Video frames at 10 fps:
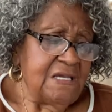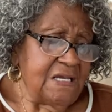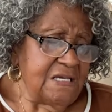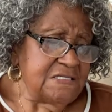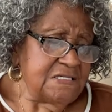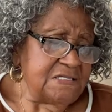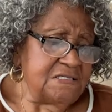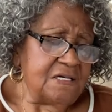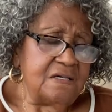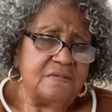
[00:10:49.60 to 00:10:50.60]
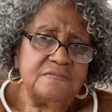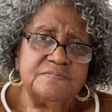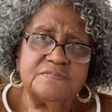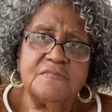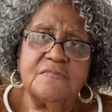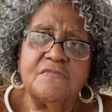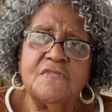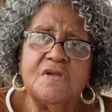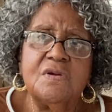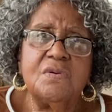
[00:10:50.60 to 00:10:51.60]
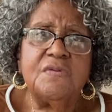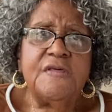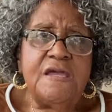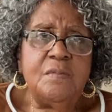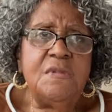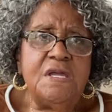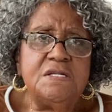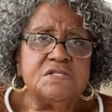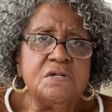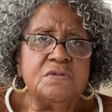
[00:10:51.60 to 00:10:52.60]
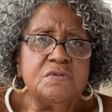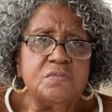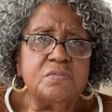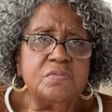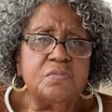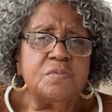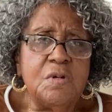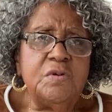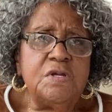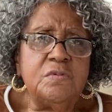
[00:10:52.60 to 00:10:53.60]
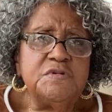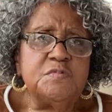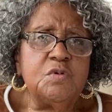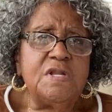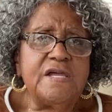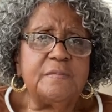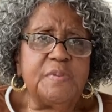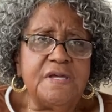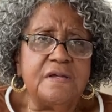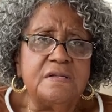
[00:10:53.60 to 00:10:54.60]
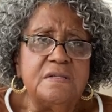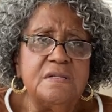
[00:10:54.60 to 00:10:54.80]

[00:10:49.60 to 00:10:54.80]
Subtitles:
he said, they had made turn, Rodeo was more like a pet."